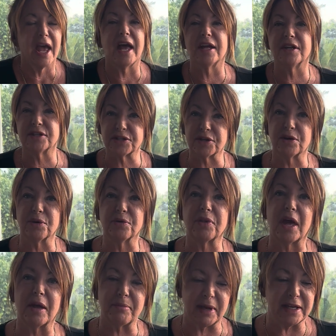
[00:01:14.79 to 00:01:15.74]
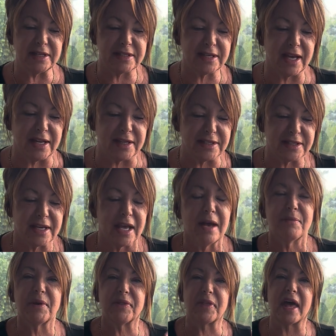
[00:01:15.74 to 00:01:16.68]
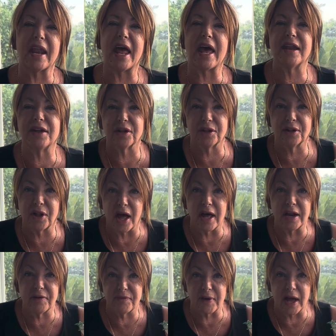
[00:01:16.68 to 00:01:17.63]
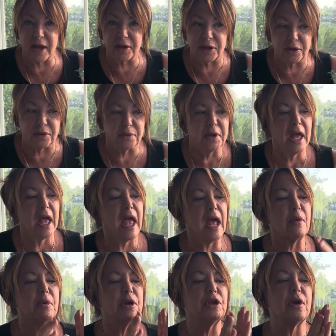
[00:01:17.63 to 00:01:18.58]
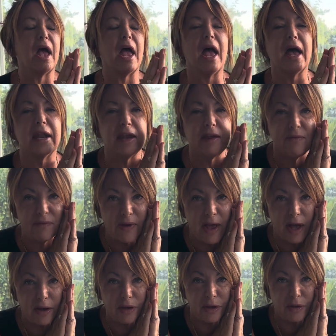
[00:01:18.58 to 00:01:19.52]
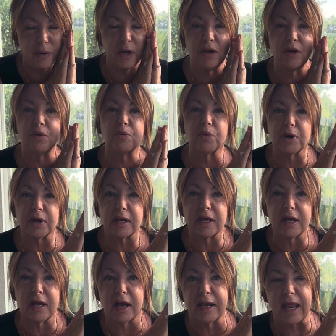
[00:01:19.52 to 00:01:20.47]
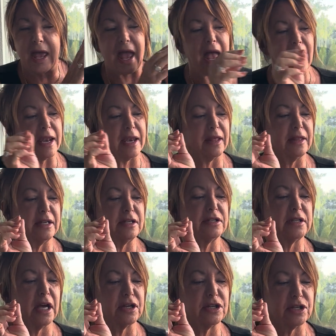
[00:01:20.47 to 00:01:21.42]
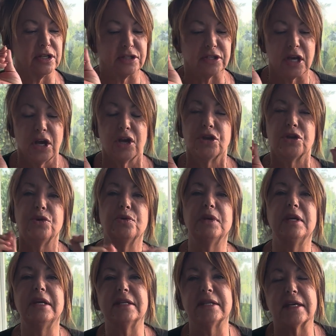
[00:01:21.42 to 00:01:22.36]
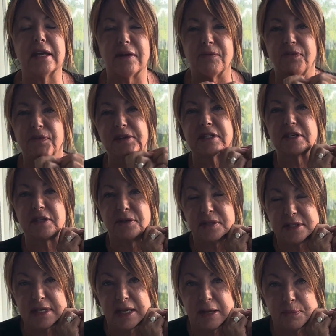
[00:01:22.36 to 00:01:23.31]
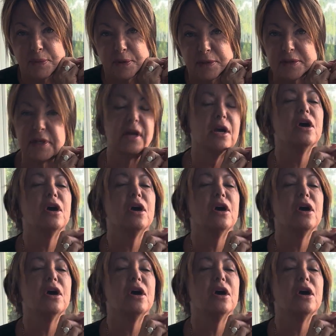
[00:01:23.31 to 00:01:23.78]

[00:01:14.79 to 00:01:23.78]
And so that made sense, but that added a lot of value. And when you're adding value and you're working on adding these touches, you need to get physical samples.